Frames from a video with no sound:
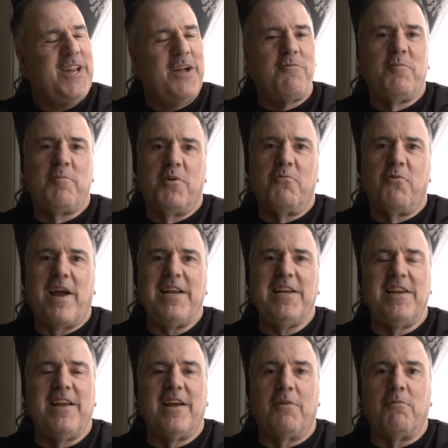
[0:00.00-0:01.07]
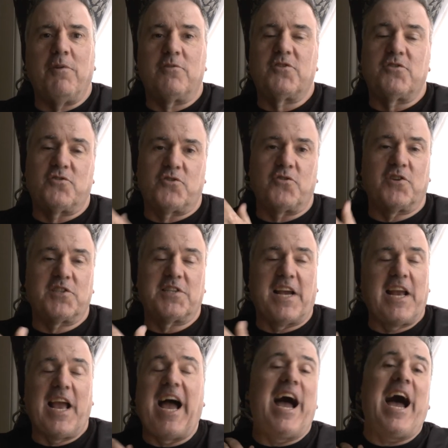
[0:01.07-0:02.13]
We've been writing the album, well, should I
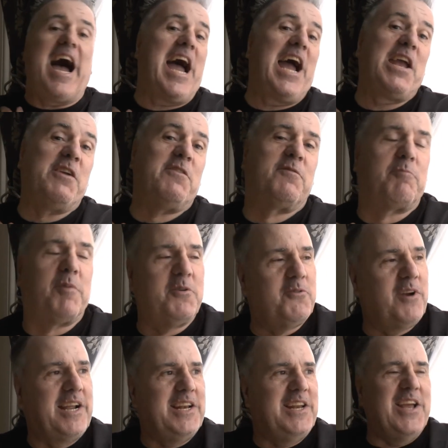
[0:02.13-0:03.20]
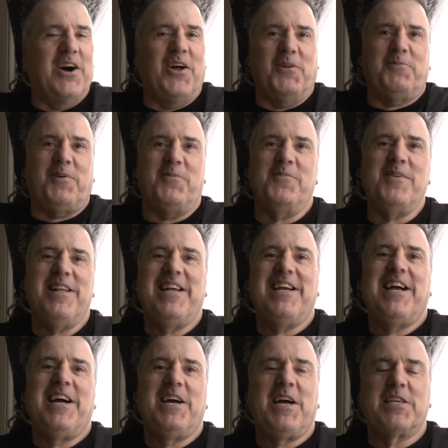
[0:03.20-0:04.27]
say, I've been writing the album.
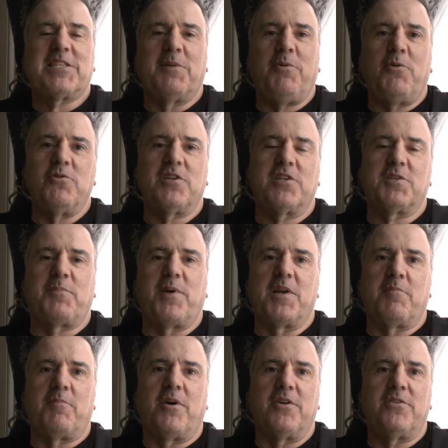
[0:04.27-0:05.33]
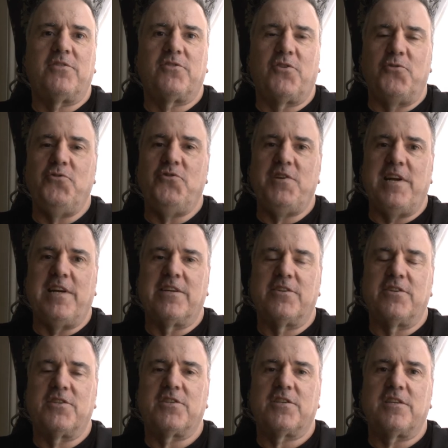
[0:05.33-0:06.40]
I suppose it's been about 2
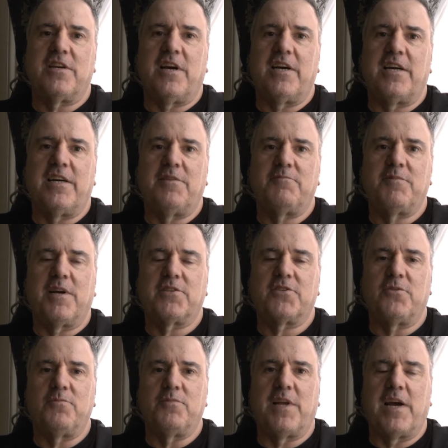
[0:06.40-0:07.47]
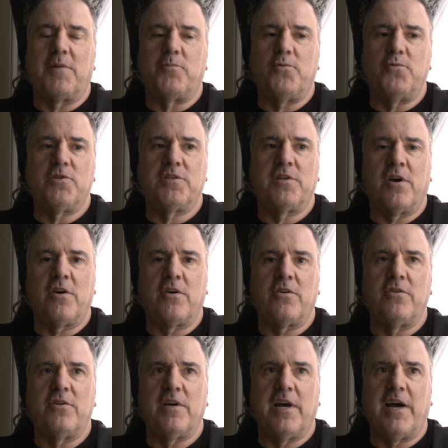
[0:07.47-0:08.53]
years. Got some demos
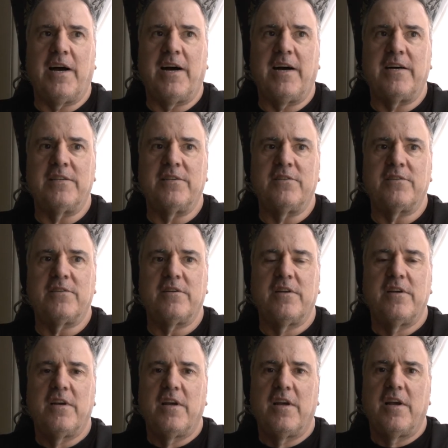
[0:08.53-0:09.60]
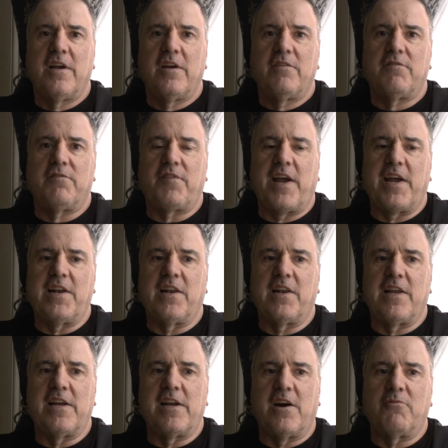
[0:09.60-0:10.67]
down and
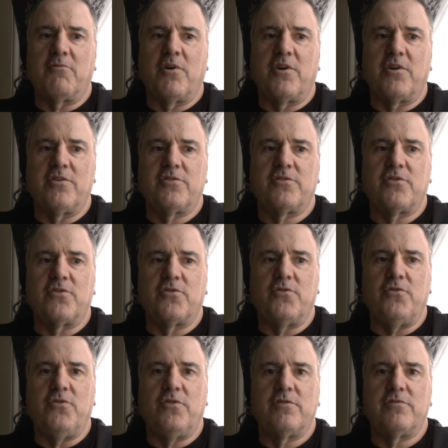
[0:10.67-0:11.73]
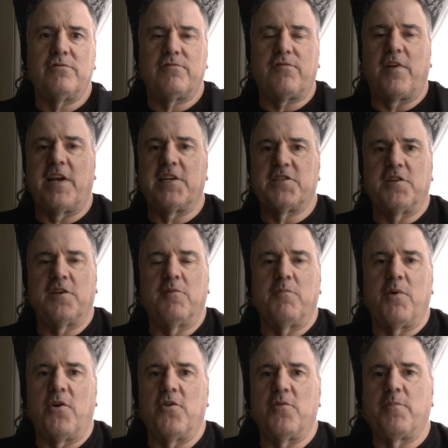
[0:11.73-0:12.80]
finally got round to fleshing them
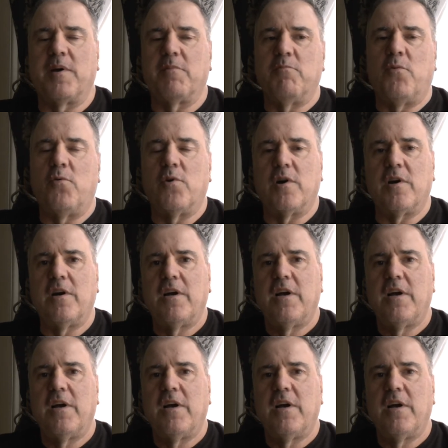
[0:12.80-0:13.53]
out a bit more.